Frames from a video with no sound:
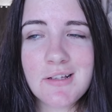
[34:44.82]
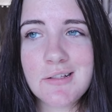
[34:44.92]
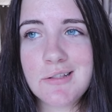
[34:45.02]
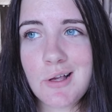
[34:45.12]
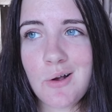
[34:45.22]

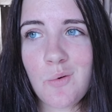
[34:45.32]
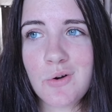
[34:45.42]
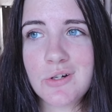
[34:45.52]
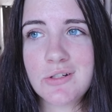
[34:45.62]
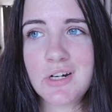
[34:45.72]
so
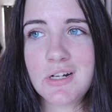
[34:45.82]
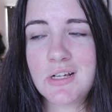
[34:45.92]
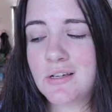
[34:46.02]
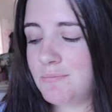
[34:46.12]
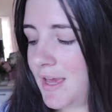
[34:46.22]
we're
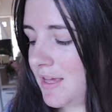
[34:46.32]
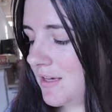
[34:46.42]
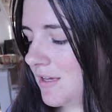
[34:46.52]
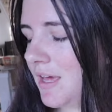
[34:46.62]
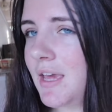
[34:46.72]
gonna
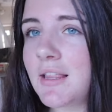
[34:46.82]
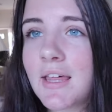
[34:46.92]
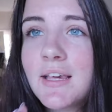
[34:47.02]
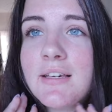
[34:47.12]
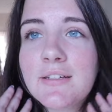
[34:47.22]
make a,
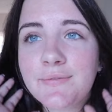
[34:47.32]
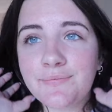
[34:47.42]
like,